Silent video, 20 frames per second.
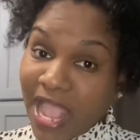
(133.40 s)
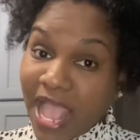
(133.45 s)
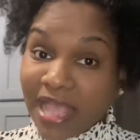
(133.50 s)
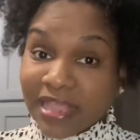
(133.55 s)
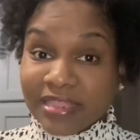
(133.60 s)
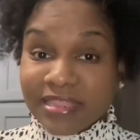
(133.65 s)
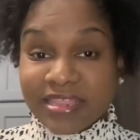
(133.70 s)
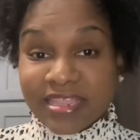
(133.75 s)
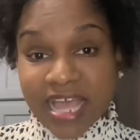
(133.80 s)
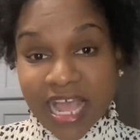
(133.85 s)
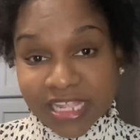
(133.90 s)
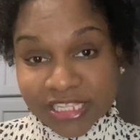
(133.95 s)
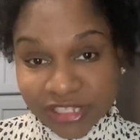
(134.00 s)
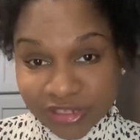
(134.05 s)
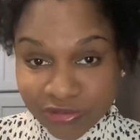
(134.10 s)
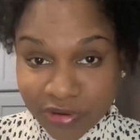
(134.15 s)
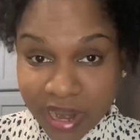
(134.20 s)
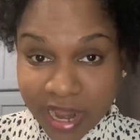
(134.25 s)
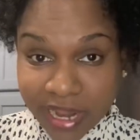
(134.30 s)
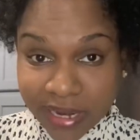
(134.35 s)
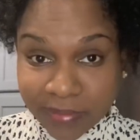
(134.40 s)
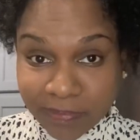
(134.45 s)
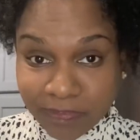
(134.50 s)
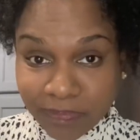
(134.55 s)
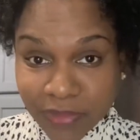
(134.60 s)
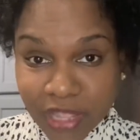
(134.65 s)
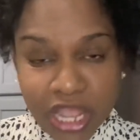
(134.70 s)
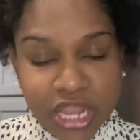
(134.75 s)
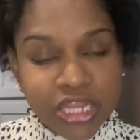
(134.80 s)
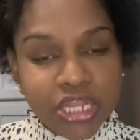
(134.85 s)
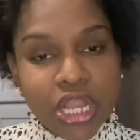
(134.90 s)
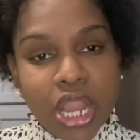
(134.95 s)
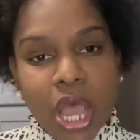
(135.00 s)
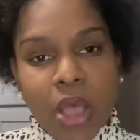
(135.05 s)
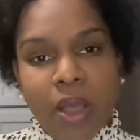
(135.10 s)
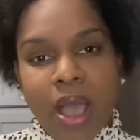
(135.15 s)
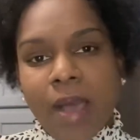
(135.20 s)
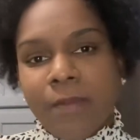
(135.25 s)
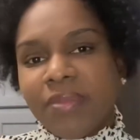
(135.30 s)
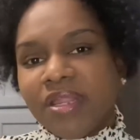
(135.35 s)
That's right.
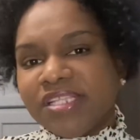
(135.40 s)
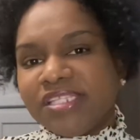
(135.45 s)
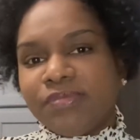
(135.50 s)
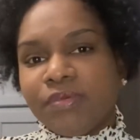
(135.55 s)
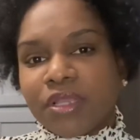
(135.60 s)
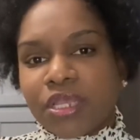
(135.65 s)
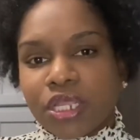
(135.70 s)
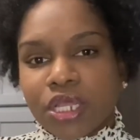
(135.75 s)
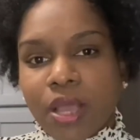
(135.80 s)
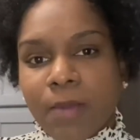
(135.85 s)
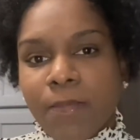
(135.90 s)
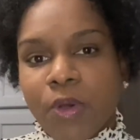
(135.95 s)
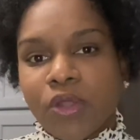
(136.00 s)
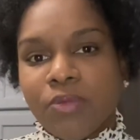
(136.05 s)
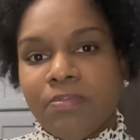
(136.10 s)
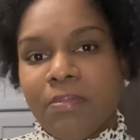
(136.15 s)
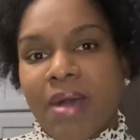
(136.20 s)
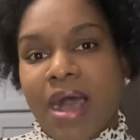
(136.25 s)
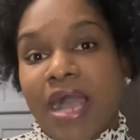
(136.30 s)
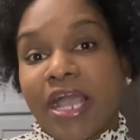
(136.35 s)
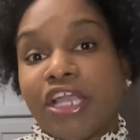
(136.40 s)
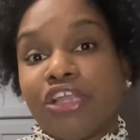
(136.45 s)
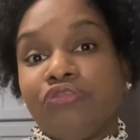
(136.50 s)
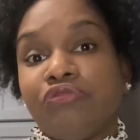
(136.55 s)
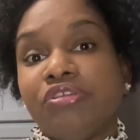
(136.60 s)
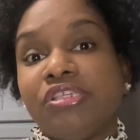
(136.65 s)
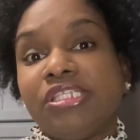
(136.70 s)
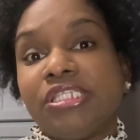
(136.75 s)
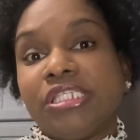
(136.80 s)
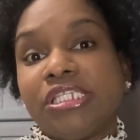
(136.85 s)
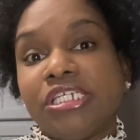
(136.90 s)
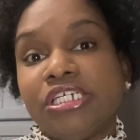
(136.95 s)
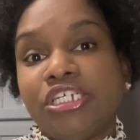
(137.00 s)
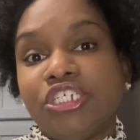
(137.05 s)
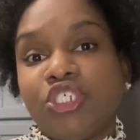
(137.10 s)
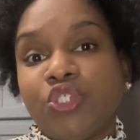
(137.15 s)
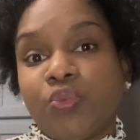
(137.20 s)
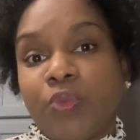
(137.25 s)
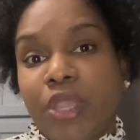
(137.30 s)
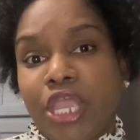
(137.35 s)
Now, I'm not speaking about market
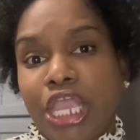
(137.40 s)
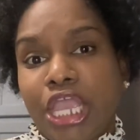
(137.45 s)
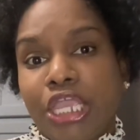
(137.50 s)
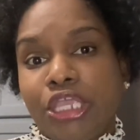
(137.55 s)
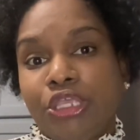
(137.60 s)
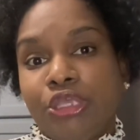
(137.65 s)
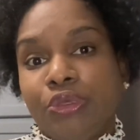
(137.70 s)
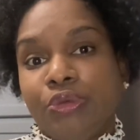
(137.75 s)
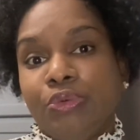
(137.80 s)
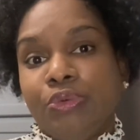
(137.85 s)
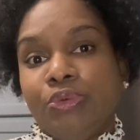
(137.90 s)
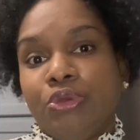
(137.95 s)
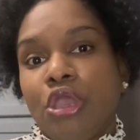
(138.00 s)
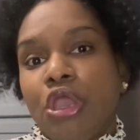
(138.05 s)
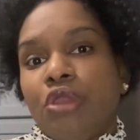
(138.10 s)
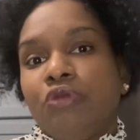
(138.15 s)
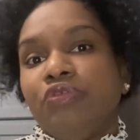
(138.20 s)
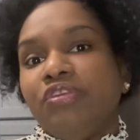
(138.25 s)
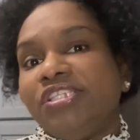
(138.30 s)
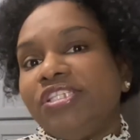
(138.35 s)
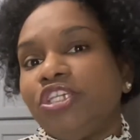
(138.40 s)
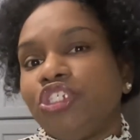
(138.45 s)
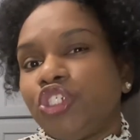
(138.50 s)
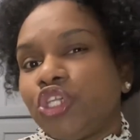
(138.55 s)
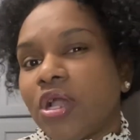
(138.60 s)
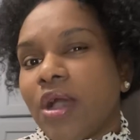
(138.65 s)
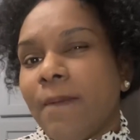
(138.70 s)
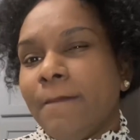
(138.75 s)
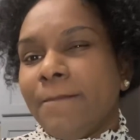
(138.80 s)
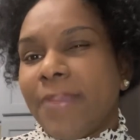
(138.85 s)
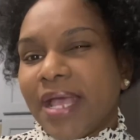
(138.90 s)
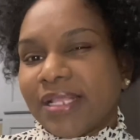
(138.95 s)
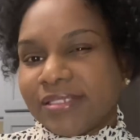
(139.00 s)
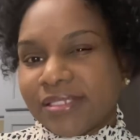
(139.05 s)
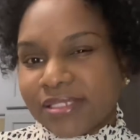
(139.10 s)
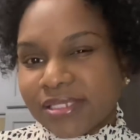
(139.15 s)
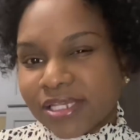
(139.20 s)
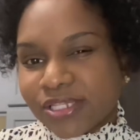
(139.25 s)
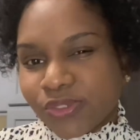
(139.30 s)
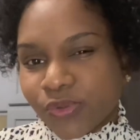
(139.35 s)
research where you research your
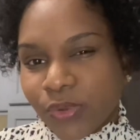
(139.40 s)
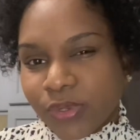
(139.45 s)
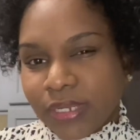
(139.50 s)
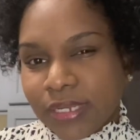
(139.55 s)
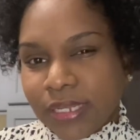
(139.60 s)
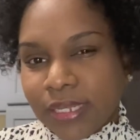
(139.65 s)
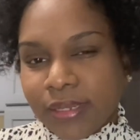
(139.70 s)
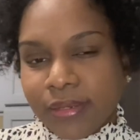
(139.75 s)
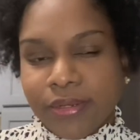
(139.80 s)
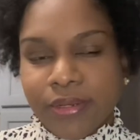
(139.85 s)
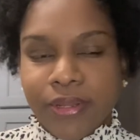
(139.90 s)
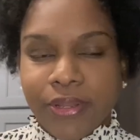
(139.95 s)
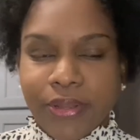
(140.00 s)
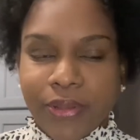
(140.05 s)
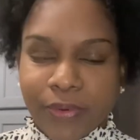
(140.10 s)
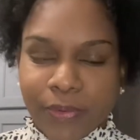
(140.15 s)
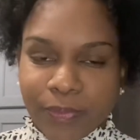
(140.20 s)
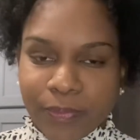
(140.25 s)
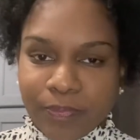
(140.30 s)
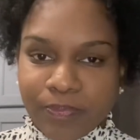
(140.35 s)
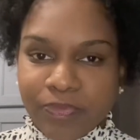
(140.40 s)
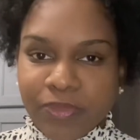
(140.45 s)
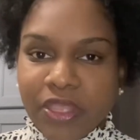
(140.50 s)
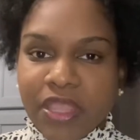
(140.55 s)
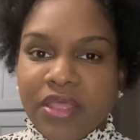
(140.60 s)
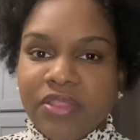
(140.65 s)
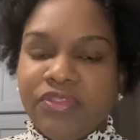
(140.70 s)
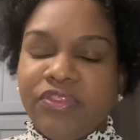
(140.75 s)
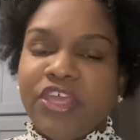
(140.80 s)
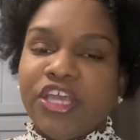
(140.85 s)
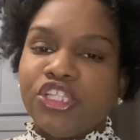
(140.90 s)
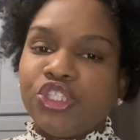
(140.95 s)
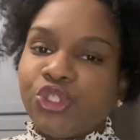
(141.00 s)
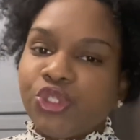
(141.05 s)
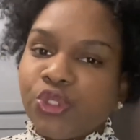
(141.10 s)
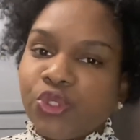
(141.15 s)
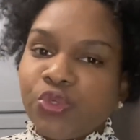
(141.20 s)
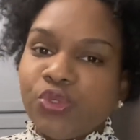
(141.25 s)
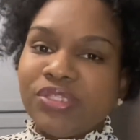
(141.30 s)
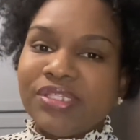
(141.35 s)
competitors only. No. There are
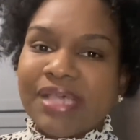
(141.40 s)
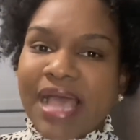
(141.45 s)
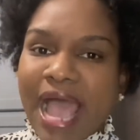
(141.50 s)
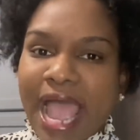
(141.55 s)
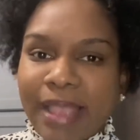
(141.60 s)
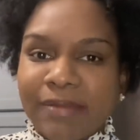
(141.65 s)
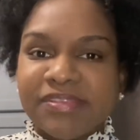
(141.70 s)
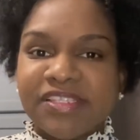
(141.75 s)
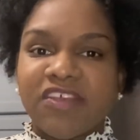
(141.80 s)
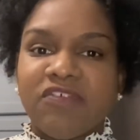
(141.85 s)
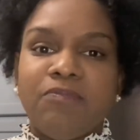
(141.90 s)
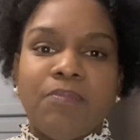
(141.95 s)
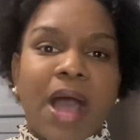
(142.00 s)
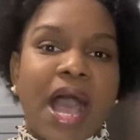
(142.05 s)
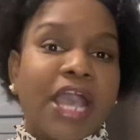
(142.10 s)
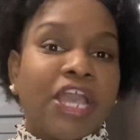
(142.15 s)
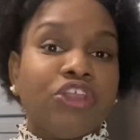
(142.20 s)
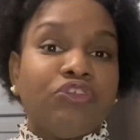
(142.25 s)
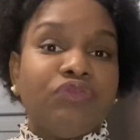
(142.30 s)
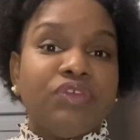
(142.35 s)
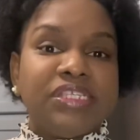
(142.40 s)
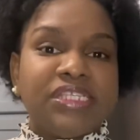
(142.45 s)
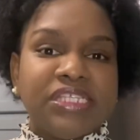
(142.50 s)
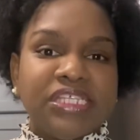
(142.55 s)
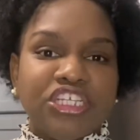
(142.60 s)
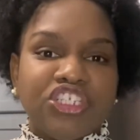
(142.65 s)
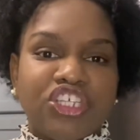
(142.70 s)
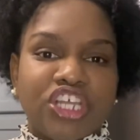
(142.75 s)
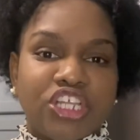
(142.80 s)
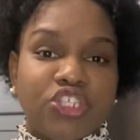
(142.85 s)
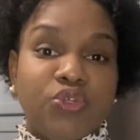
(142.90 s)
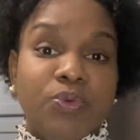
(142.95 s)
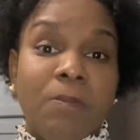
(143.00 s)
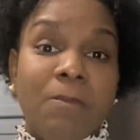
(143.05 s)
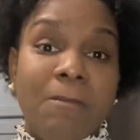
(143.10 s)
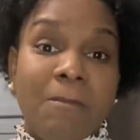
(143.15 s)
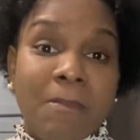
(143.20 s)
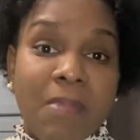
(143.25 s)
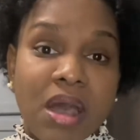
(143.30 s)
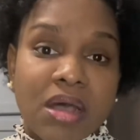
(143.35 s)
two types of market research that you
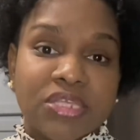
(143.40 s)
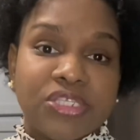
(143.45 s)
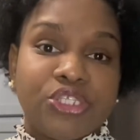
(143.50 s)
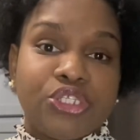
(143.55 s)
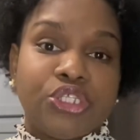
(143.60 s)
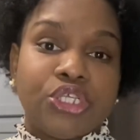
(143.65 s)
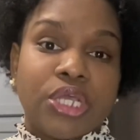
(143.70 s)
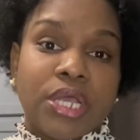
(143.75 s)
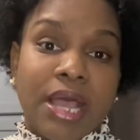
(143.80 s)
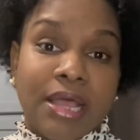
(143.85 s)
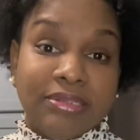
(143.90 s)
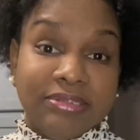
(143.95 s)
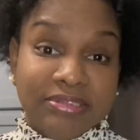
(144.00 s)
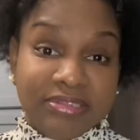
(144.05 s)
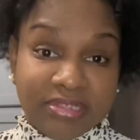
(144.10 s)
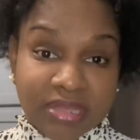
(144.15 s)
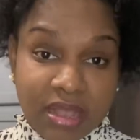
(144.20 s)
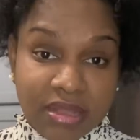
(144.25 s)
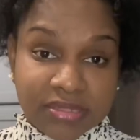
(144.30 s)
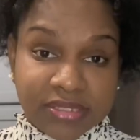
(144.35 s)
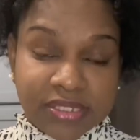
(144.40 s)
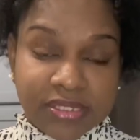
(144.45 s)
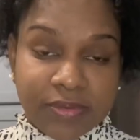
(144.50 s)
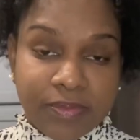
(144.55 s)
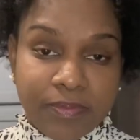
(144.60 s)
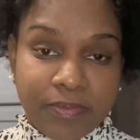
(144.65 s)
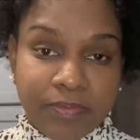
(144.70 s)
must conduct.